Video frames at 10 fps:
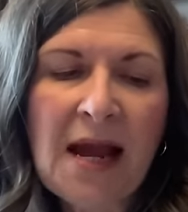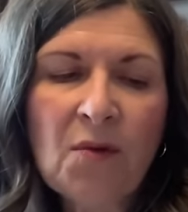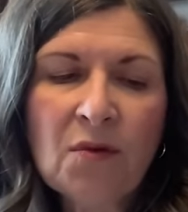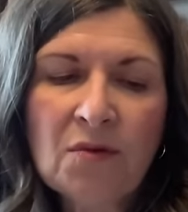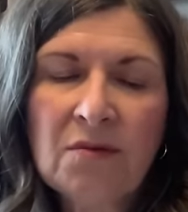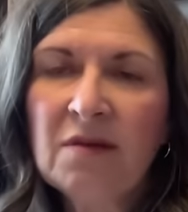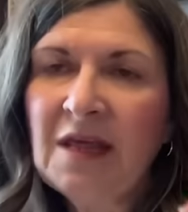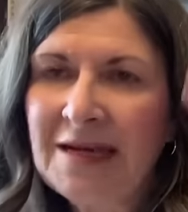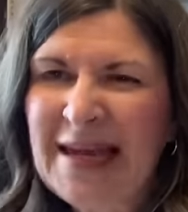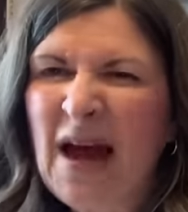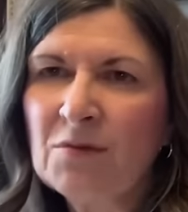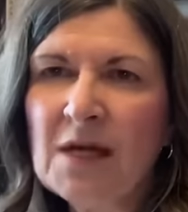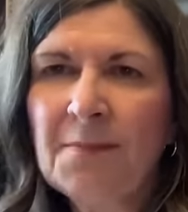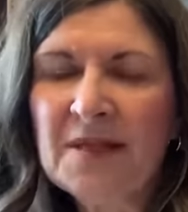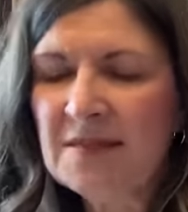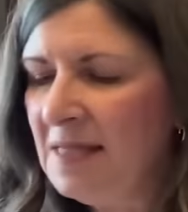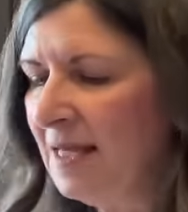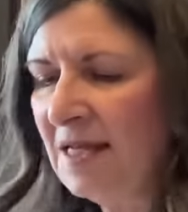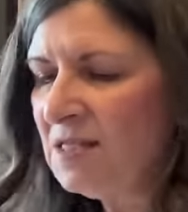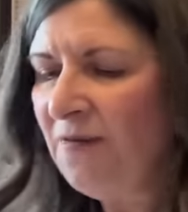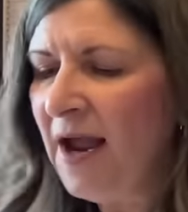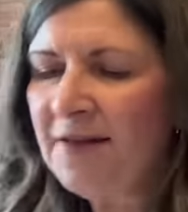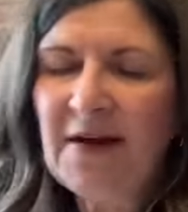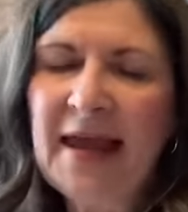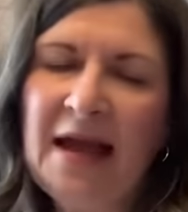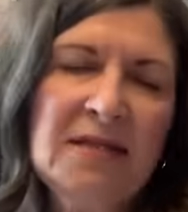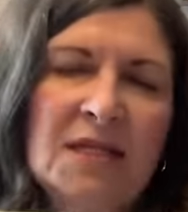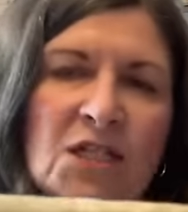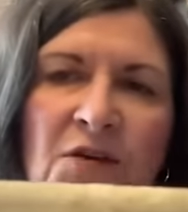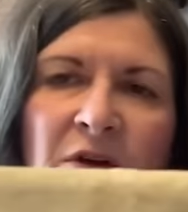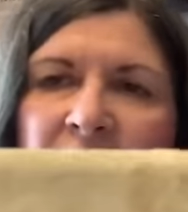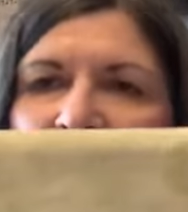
I will then count up and see. It's fine if I can't stitch the very